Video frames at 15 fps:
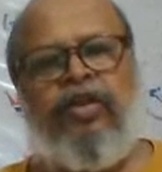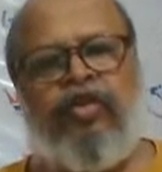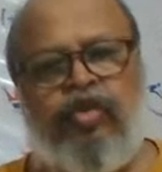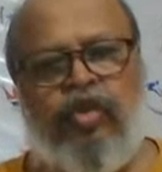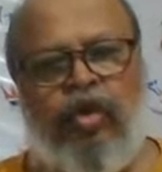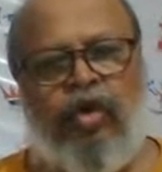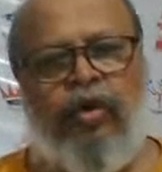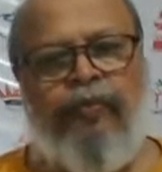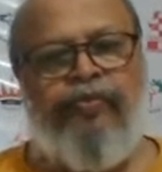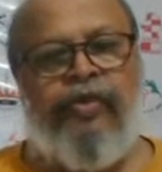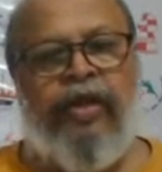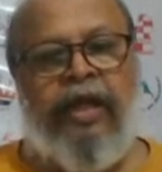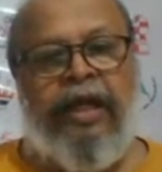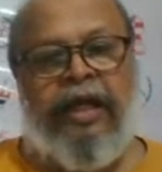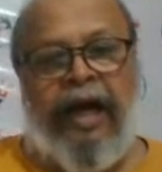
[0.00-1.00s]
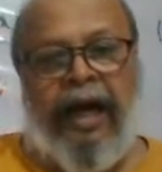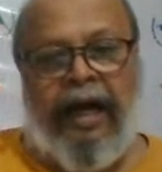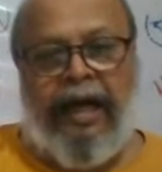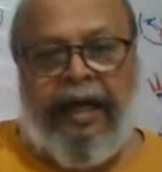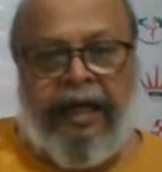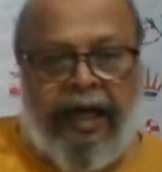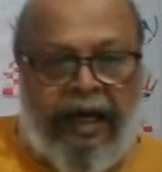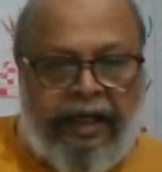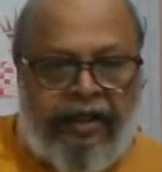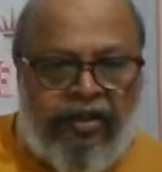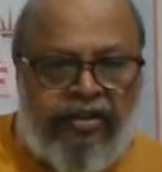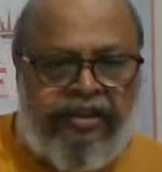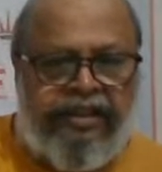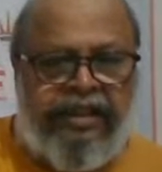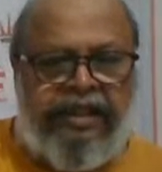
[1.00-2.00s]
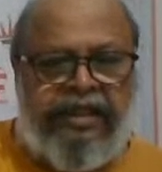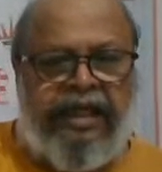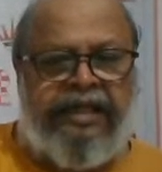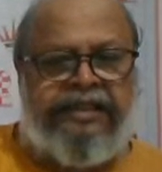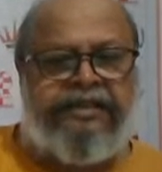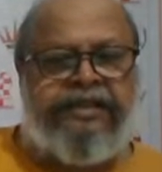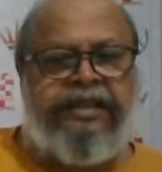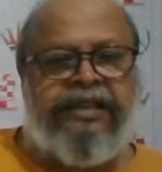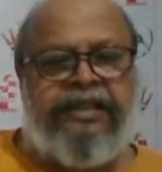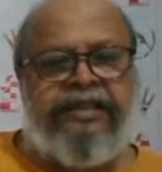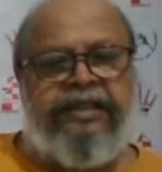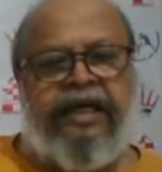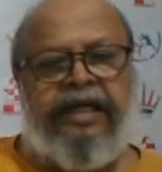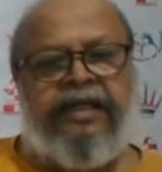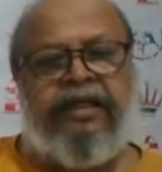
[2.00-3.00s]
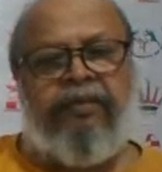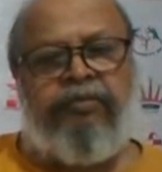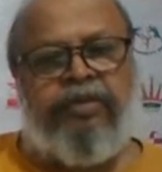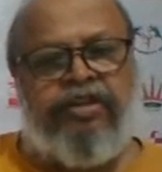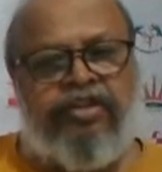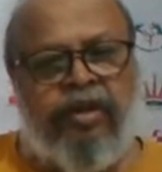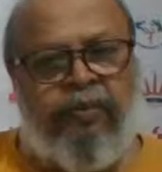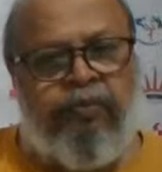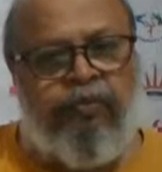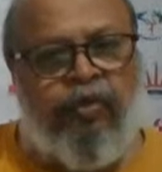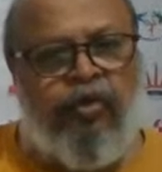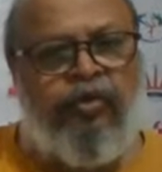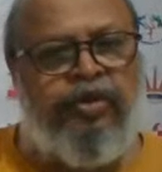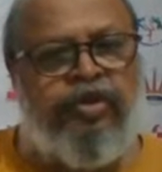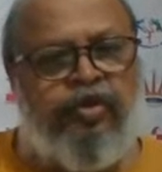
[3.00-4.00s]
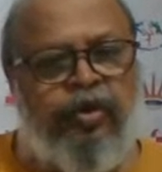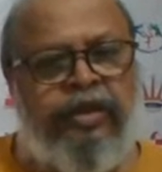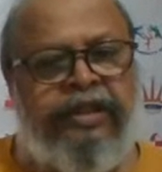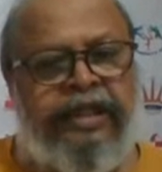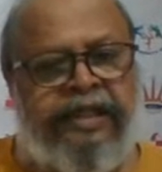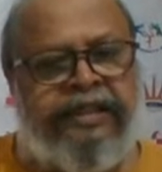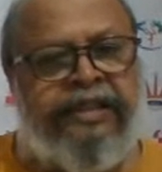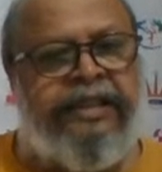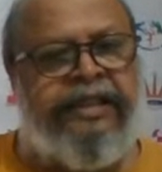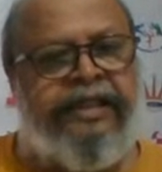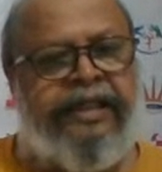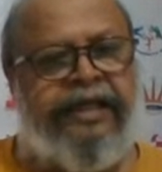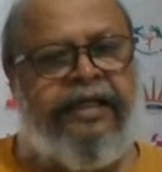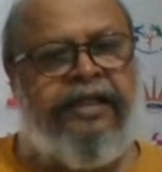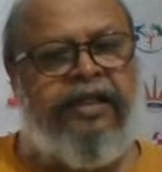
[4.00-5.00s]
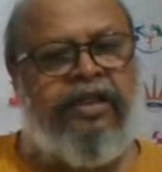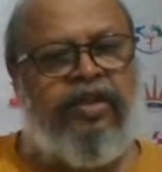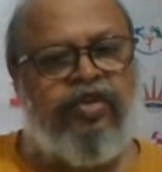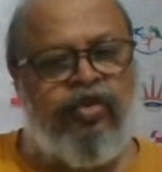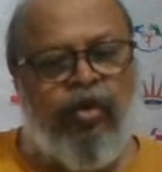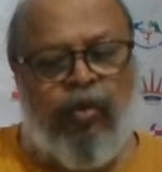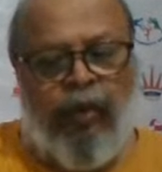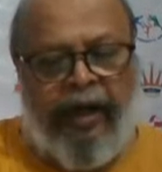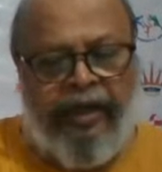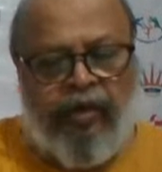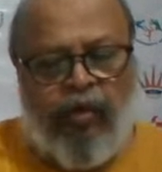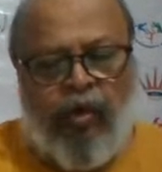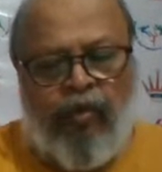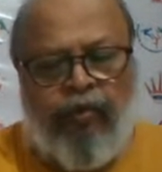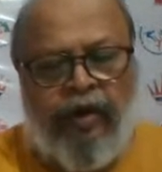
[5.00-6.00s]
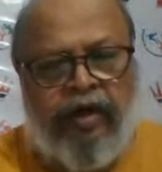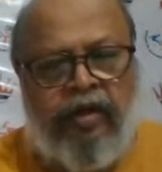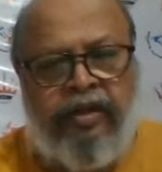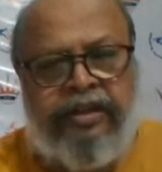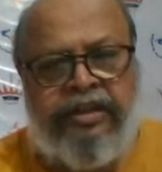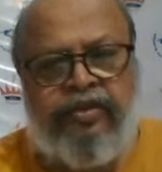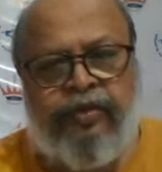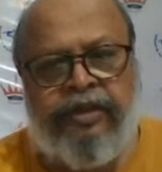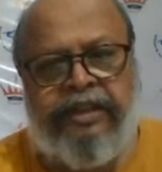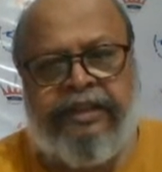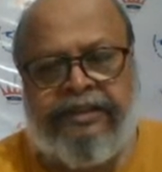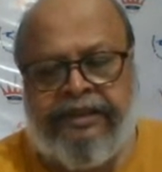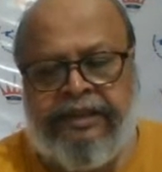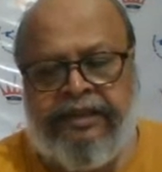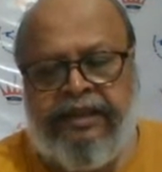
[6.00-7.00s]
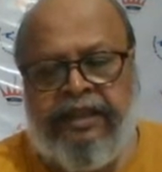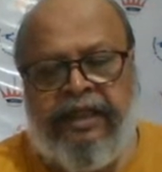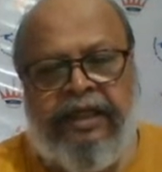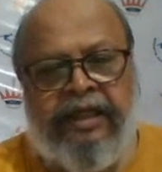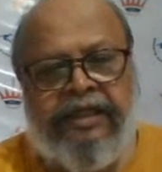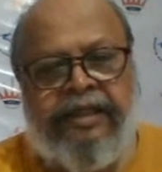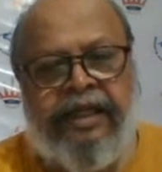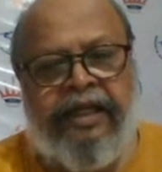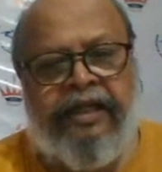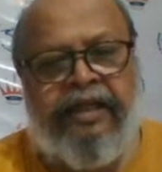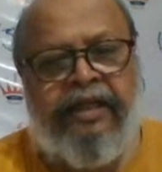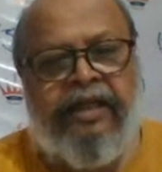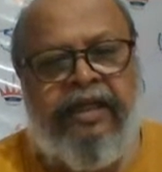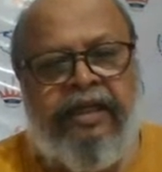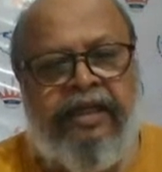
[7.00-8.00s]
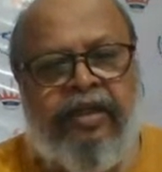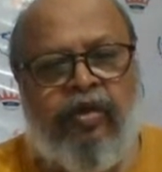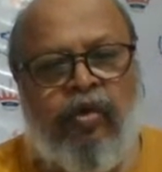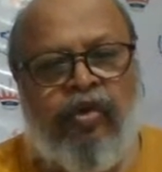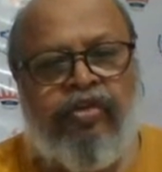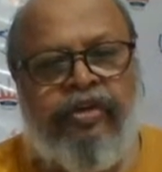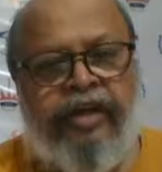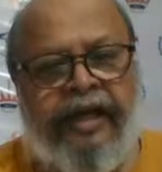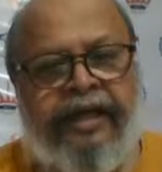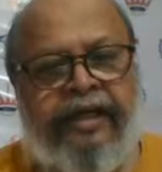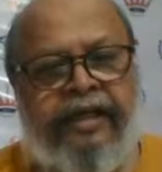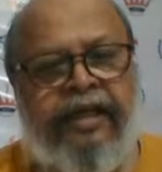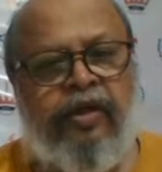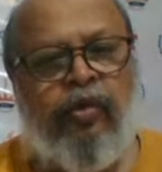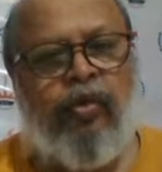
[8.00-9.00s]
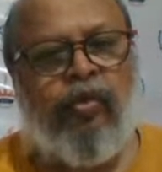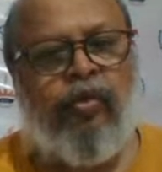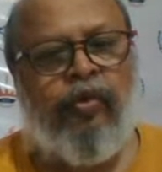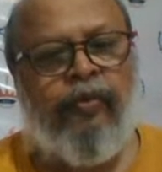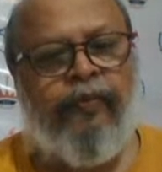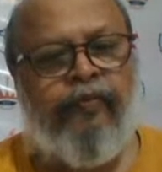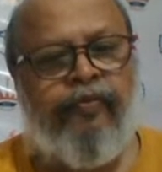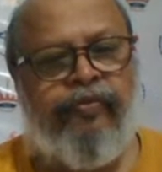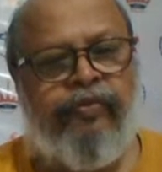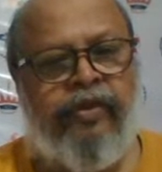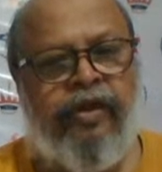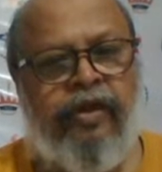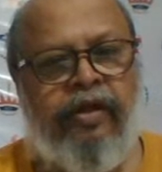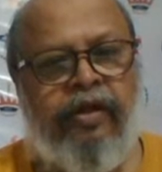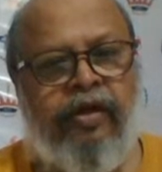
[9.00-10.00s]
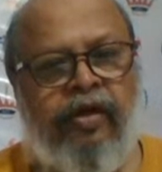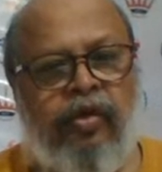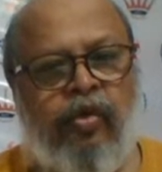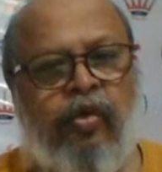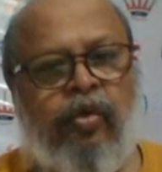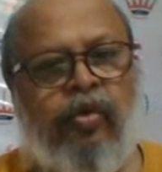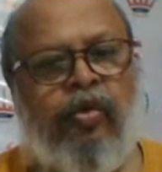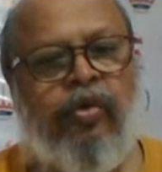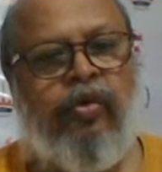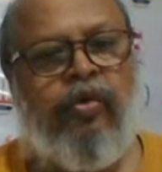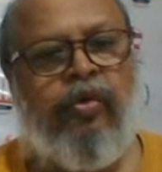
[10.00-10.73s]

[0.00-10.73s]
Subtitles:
So Anand realized that the bishop move is doing nothing here. So why go for all this variation? Then he goes directly rook. Rook.